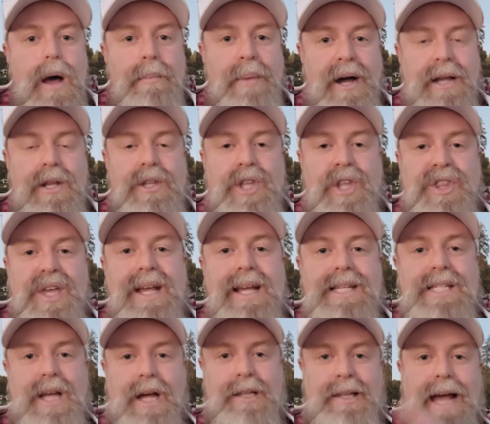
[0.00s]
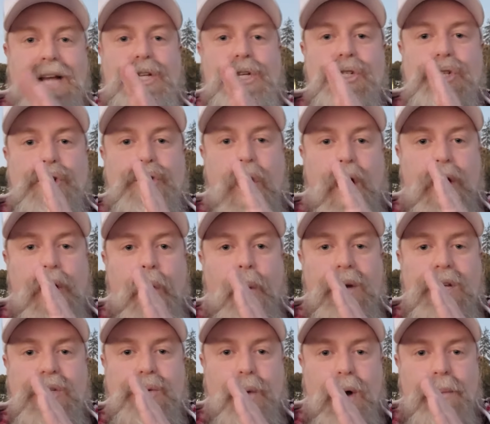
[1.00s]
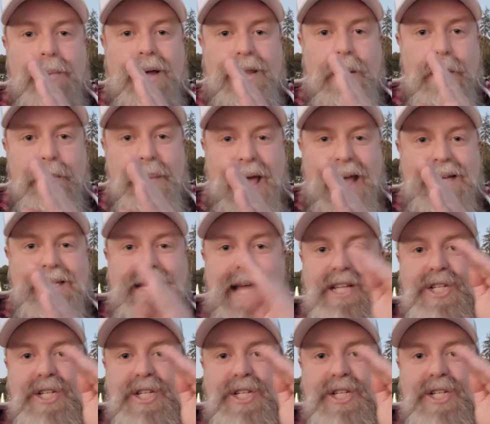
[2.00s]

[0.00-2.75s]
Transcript: But the thing is, elections are not always won by the base.